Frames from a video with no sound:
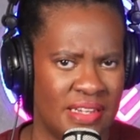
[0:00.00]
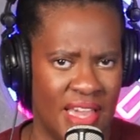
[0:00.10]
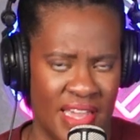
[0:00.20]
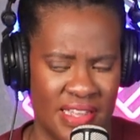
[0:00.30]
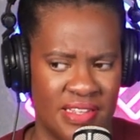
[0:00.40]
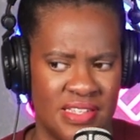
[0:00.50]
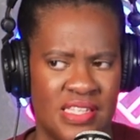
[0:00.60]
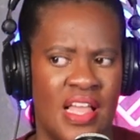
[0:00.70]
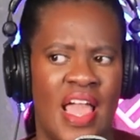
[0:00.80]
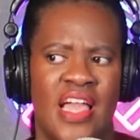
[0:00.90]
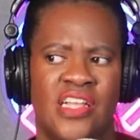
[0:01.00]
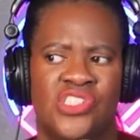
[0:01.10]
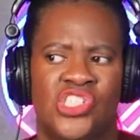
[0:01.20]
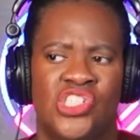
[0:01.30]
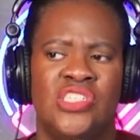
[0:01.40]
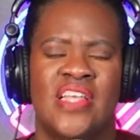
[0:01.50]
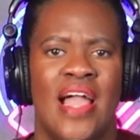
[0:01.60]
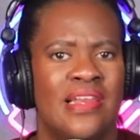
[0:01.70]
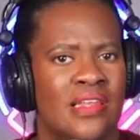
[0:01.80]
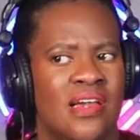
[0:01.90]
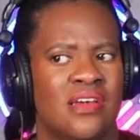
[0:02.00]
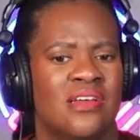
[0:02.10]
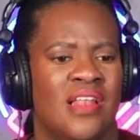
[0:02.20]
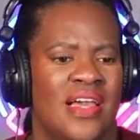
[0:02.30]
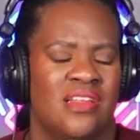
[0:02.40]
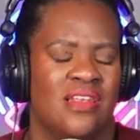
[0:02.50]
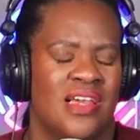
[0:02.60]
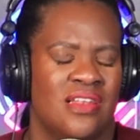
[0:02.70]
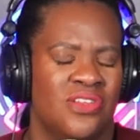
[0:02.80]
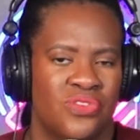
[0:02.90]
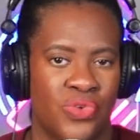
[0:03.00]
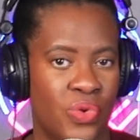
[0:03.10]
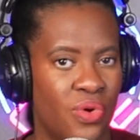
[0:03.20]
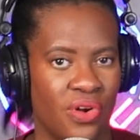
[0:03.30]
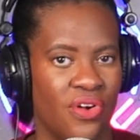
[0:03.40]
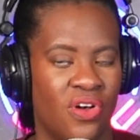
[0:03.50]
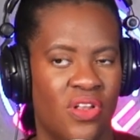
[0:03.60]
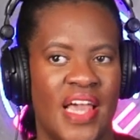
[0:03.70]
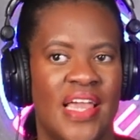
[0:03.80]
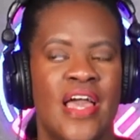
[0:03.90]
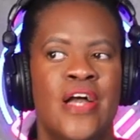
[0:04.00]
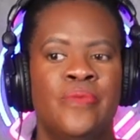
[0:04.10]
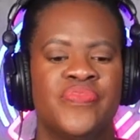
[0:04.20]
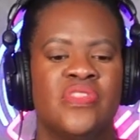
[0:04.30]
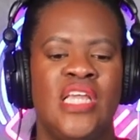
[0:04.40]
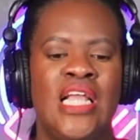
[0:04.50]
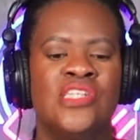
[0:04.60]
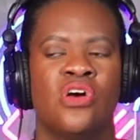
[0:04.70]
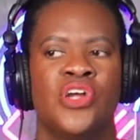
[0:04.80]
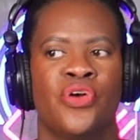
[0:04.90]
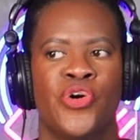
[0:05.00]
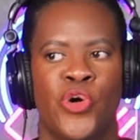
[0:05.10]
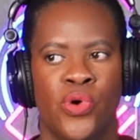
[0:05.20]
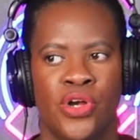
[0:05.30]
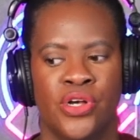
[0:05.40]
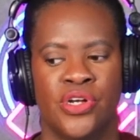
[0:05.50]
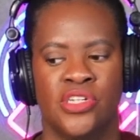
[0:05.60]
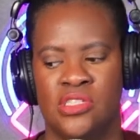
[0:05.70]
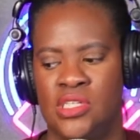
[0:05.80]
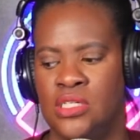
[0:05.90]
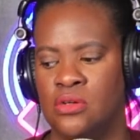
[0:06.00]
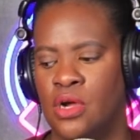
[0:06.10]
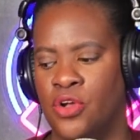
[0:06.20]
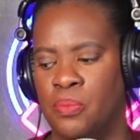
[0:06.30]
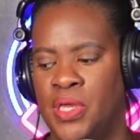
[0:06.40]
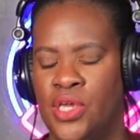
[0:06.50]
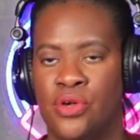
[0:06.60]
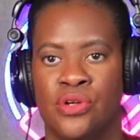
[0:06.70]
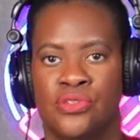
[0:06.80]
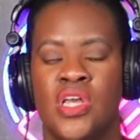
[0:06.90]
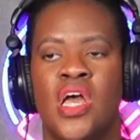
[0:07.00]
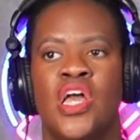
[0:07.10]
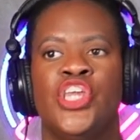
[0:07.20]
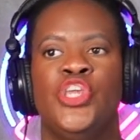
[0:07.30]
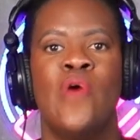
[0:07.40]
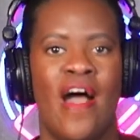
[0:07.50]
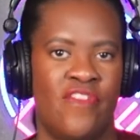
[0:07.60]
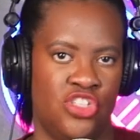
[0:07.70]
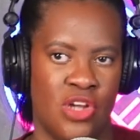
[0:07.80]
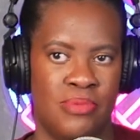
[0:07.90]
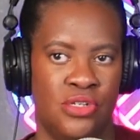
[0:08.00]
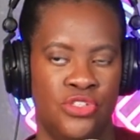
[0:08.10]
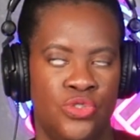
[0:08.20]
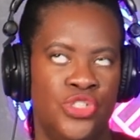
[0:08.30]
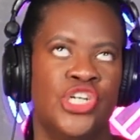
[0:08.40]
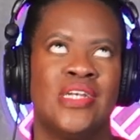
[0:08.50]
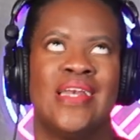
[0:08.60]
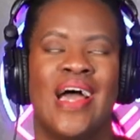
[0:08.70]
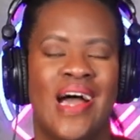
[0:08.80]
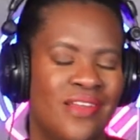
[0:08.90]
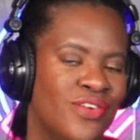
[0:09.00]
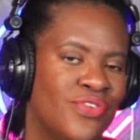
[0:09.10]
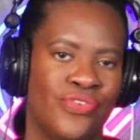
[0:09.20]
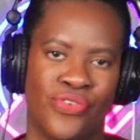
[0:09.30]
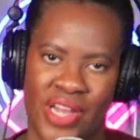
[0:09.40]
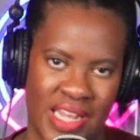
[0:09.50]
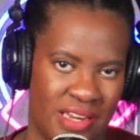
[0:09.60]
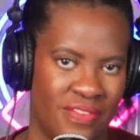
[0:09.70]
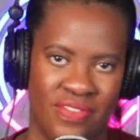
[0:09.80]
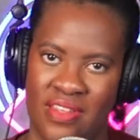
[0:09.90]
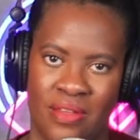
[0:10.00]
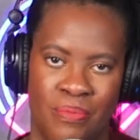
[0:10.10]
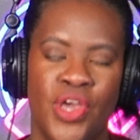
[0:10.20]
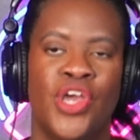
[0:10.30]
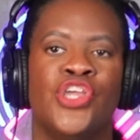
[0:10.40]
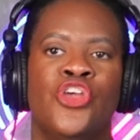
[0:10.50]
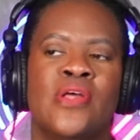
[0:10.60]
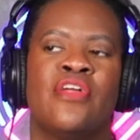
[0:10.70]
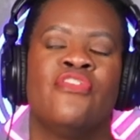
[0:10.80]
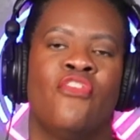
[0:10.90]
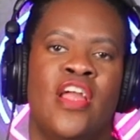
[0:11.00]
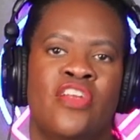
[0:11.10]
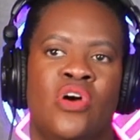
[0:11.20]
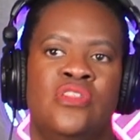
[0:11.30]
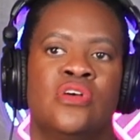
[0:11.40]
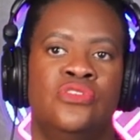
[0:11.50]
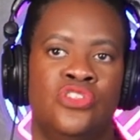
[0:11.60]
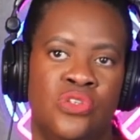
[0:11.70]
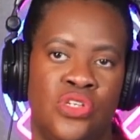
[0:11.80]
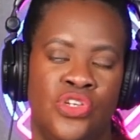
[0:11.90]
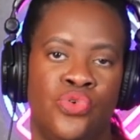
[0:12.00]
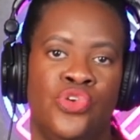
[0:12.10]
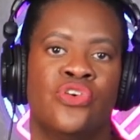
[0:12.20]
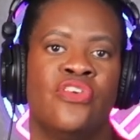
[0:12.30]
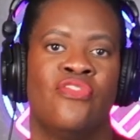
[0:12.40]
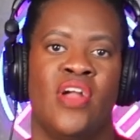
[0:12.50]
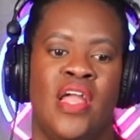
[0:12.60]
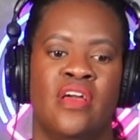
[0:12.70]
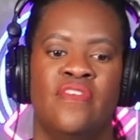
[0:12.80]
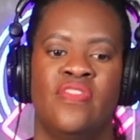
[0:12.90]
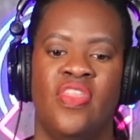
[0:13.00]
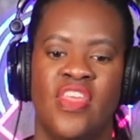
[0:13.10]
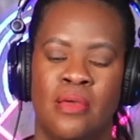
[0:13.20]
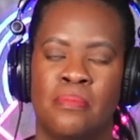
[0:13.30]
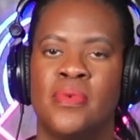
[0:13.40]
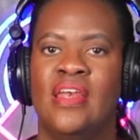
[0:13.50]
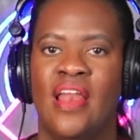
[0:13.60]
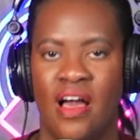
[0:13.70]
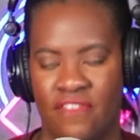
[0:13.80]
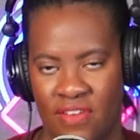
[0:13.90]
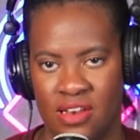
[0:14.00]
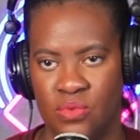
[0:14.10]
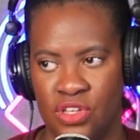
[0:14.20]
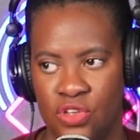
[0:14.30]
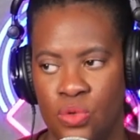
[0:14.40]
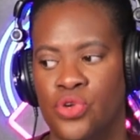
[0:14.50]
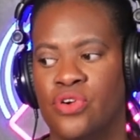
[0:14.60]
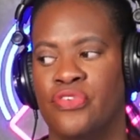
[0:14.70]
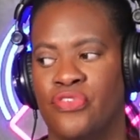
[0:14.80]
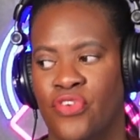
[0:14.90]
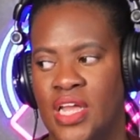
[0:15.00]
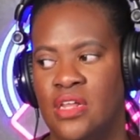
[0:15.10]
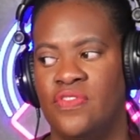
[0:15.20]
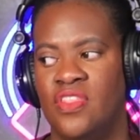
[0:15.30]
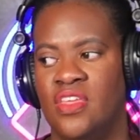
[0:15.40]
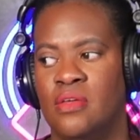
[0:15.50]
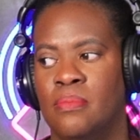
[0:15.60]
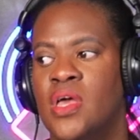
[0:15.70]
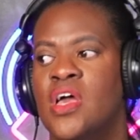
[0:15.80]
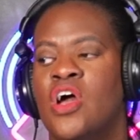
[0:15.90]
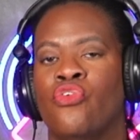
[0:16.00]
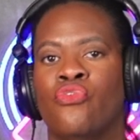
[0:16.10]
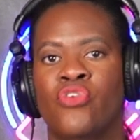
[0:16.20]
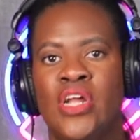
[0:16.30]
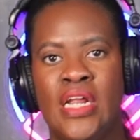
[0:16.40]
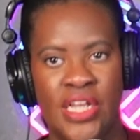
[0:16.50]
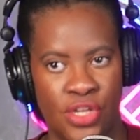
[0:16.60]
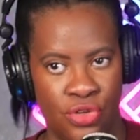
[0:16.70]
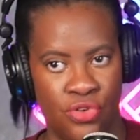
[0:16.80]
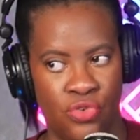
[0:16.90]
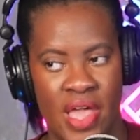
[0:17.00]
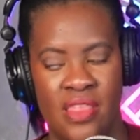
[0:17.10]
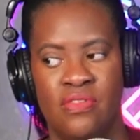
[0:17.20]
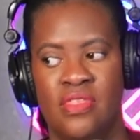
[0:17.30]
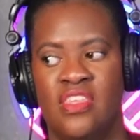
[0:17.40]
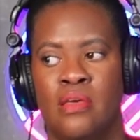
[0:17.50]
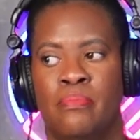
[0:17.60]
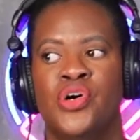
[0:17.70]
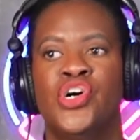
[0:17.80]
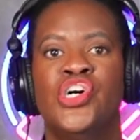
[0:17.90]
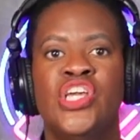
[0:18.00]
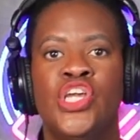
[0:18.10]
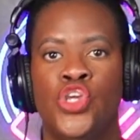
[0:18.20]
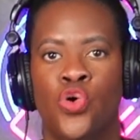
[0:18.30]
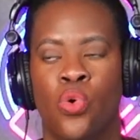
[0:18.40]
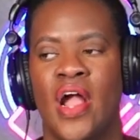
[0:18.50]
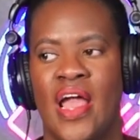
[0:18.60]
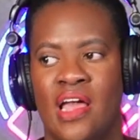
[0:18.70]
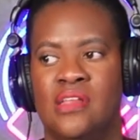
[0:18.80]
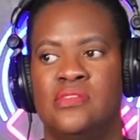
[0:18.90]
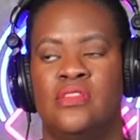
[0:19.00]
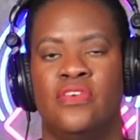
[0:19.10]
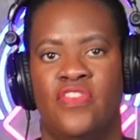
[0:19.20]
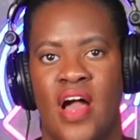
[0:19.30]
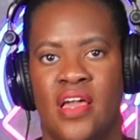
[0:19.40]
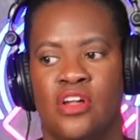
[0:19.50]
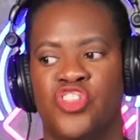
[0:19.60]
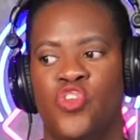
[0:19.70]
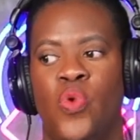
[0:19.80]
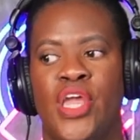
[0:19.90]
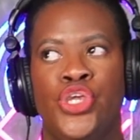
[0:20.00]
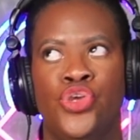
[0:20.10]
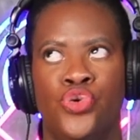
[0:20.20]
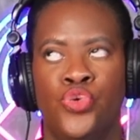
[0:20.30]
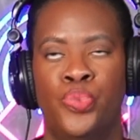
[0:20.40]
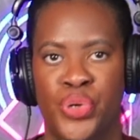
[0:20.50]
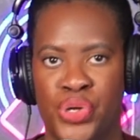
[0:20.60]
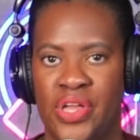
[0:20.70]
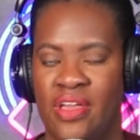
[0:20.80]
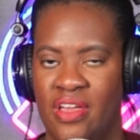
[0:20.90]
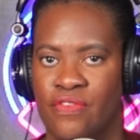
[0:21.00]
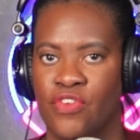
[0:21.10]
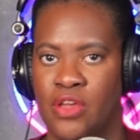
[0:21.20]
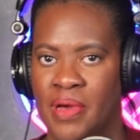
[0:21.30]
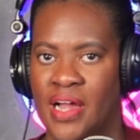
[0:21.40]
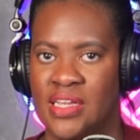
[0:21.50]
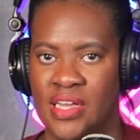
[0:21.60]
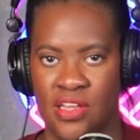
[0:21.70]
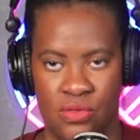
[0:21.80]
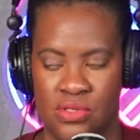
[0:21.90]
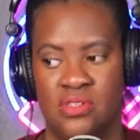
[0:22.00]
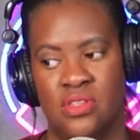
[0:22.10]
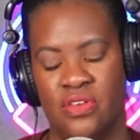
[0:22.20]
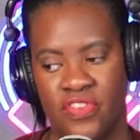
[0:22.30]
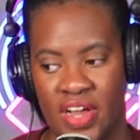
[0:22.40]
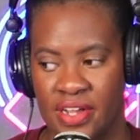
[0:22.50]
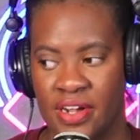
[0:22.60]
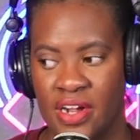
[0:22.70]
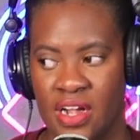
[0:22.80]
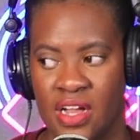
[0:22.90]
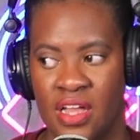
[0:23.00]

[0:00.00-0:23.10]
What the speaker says: Candace, and she's acting like a little schoolgirl. Like, these are your coworkers, these are your peers. You have a job to do. You're not afraid of them. You're not afraid of what they'll do to you. You're afraid of them not following you. You're afraid of them reading you and them putting your ass to the fire the way you put everybody else to the fire.